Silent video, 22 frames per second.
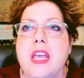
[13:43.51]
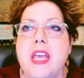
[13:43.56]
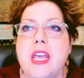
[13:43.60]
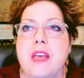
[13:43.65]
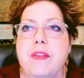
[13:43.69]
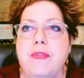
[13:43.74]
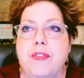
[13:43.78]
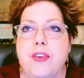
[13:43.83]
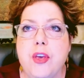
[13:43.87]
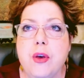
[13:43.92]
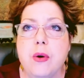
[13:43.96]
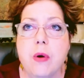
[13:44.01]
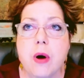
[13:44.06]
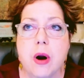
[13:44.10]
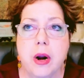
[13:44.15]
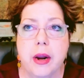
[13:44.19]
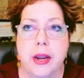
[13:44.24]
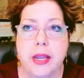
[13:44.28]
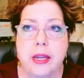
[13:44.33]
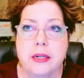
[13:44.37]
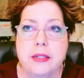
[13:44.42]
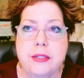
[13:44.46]
If you
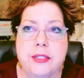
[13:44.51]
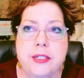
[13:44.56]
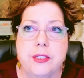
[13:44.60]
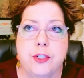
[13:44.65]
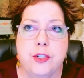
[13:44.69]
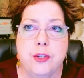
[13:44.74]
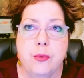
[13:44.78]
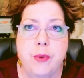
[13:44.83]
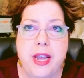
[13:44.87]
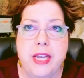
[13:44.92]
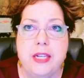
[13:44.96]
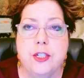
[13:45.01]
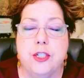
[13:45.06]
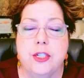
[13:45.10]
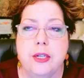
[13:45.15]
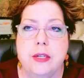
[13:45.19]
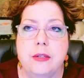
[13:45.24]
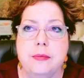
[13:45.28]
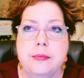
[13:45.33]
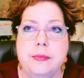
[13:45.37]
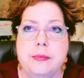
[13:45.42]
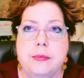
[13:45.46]
are in a
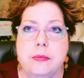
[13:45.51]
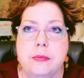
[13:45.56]
situation